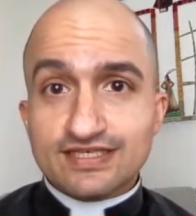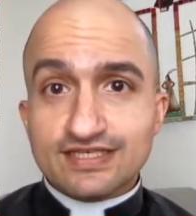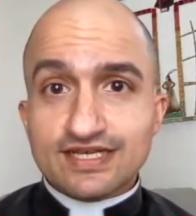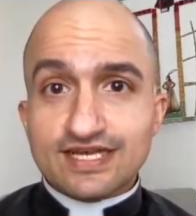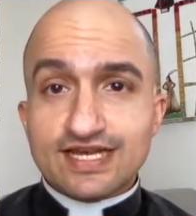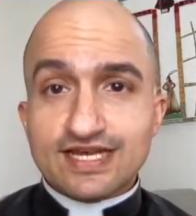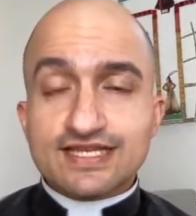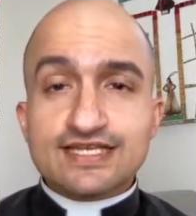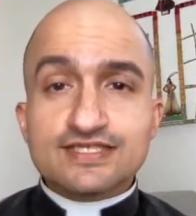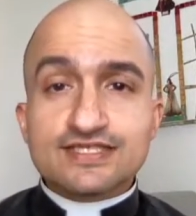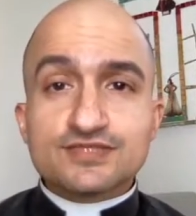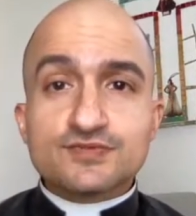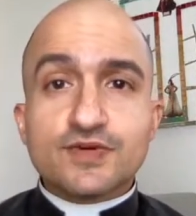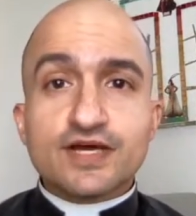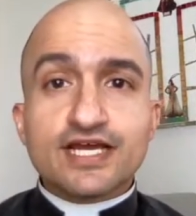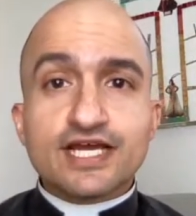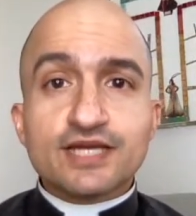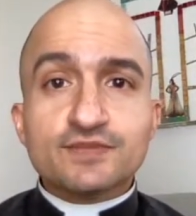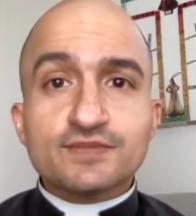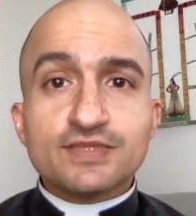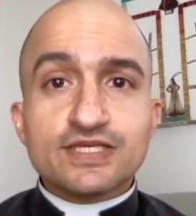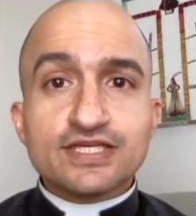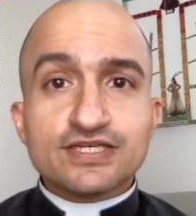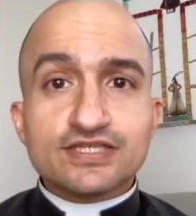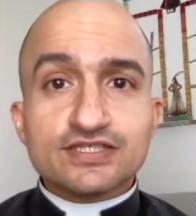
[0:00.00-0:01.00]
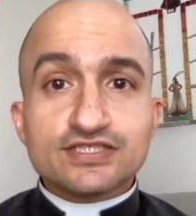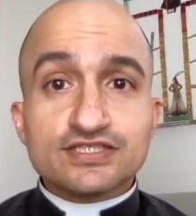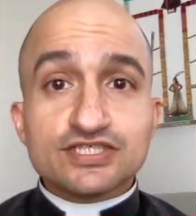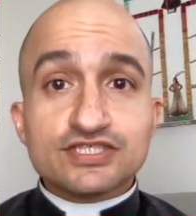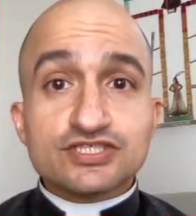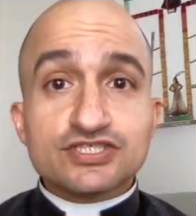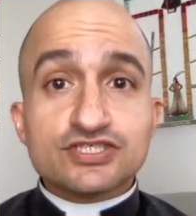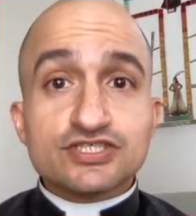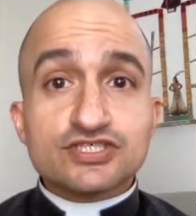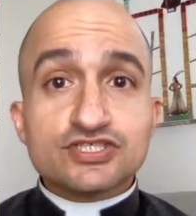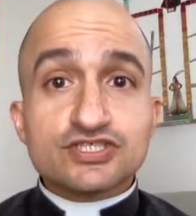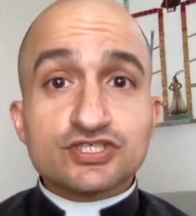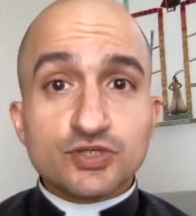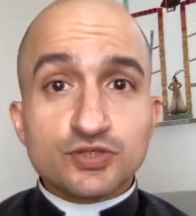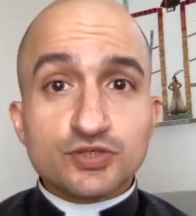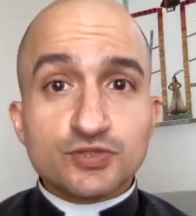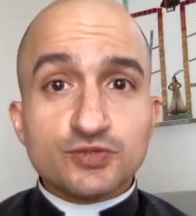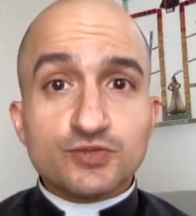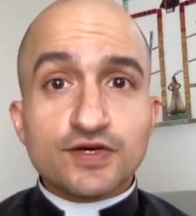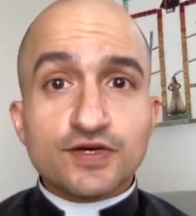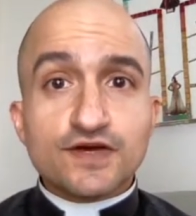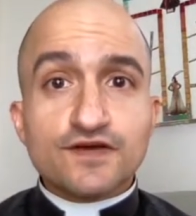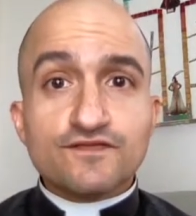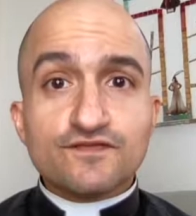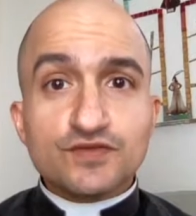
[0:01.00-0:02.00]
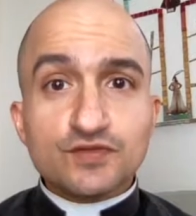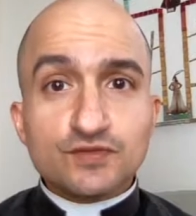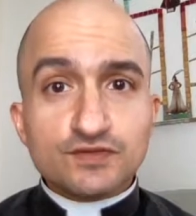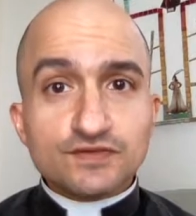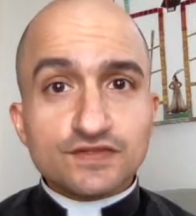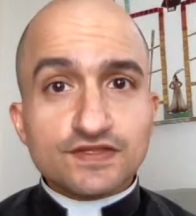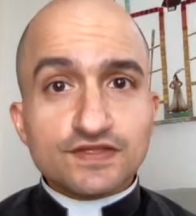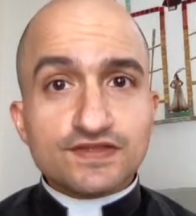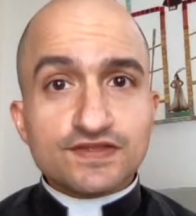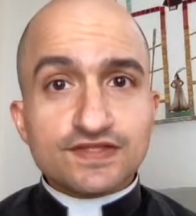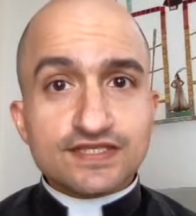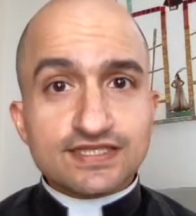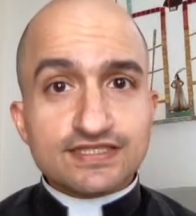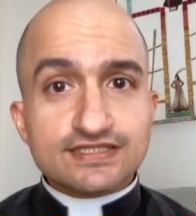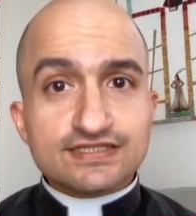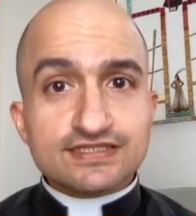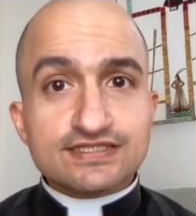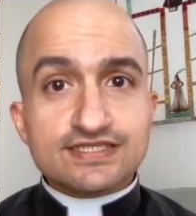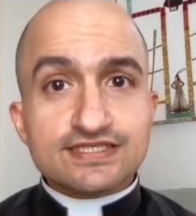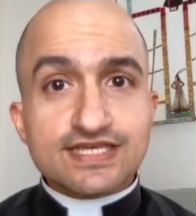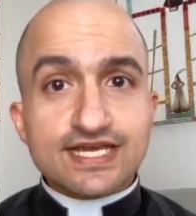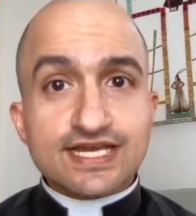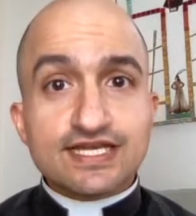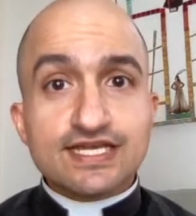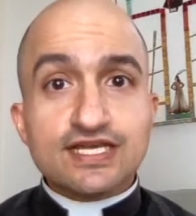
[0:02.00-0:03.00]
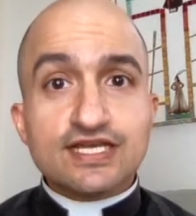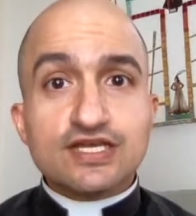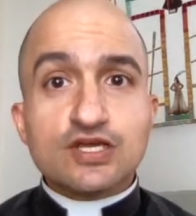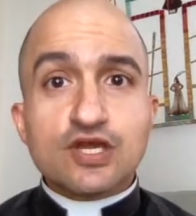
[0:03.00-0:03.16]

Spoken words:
And that's why I'm here, just to show you a few of the things that